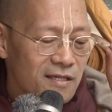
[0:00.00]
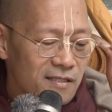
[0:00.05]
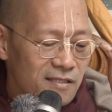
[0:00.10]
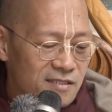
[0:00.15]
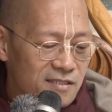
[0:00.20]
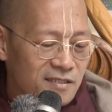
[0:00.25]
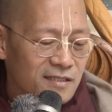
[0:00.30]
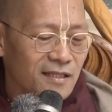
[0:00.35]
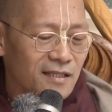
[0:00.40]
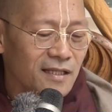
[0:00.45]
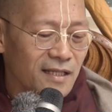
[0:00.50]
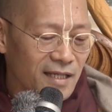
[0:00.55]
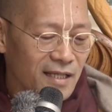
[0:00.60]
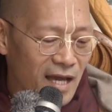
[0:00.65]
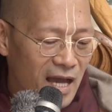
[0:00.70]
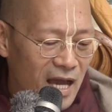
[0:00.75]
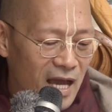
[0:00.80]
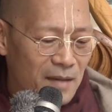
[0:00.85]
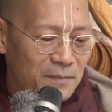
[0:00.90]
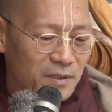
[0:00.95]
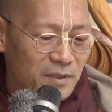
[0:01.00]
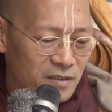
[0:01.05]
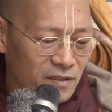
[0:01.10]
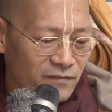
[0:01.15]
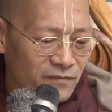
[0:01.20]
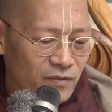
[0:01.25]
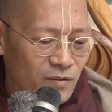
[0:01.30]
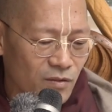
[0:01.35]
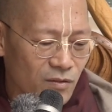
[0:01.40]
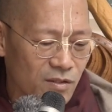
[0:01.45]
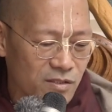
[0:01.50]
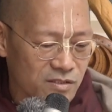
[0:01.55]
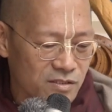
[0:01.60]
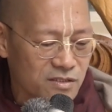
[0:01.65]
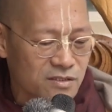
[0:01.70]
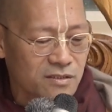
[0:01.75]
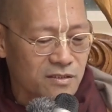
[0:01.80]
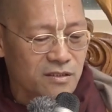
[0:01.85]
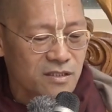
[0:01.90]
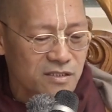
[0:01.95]
stealing habit of
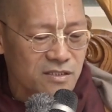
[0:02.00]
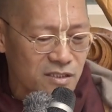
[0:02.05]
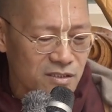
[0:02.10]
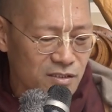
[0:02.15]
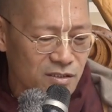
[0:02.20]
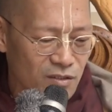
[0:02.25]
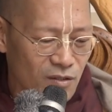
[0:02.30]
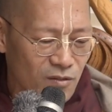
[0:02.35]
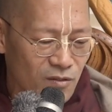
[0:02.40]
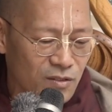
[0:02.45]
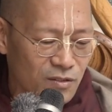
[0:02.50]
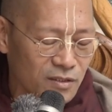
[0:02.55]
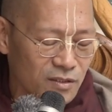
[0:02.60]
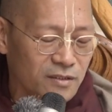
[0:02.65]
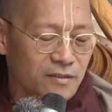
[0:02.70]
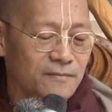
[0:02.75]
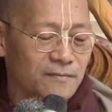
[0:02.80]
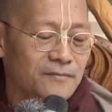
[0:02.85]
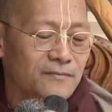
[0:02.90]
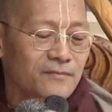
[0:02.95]
yours. This is no good."